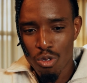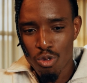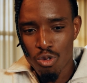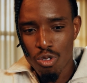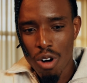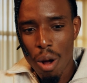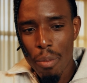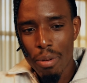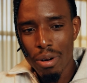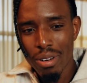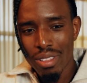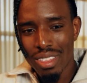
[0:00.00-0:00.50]
a
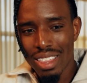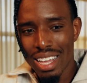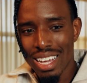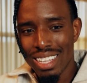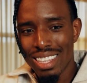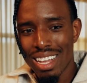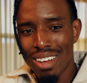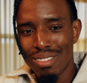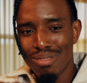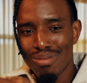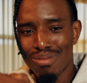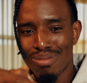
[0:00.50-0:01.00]
rubber
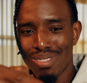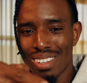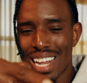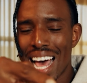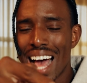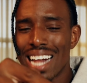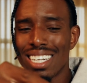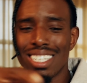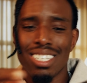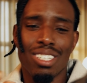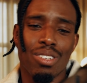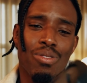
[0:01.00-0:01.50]
thing that
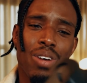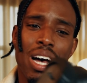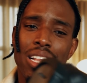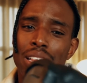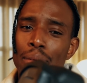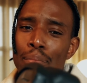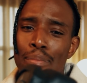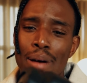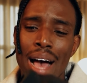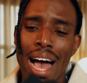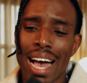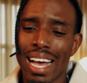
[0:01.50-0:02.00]
latches around
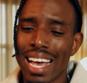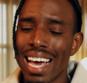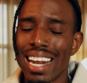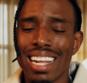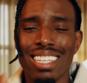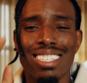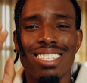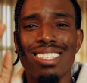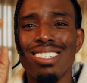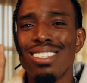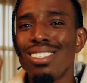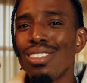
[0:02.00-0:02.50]
the back, and
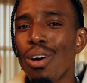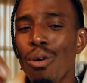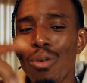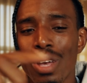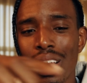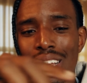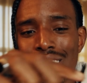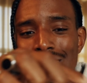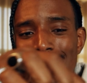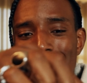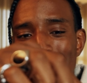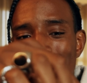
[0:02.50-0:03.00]
it's so
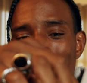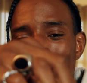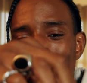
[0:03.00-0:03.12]
easy to